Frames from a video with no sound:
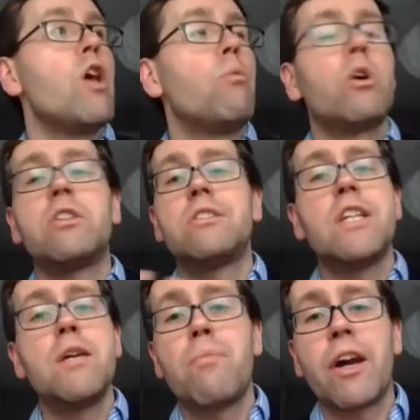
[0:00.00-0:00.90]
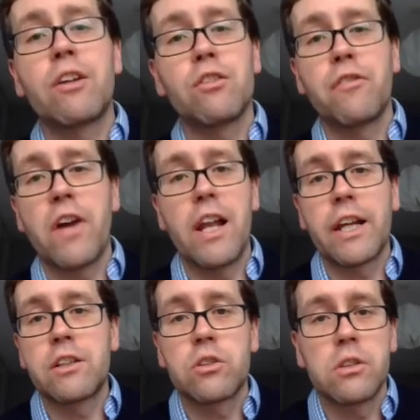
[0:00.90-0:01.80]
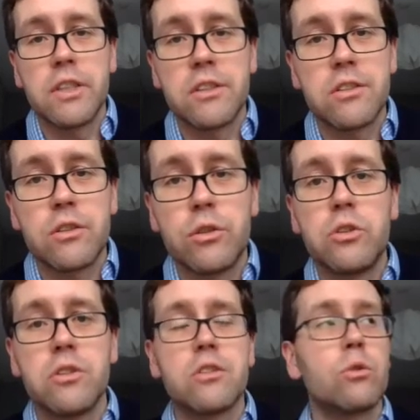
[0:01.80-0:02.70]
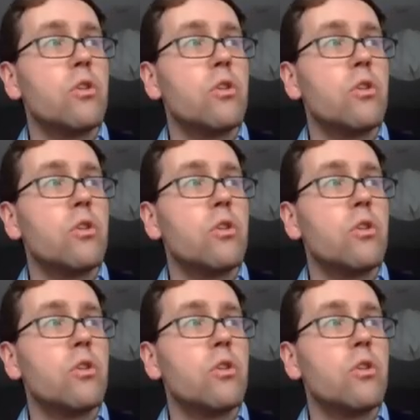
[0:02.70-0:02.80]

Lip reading: what is the impact of electoral institutions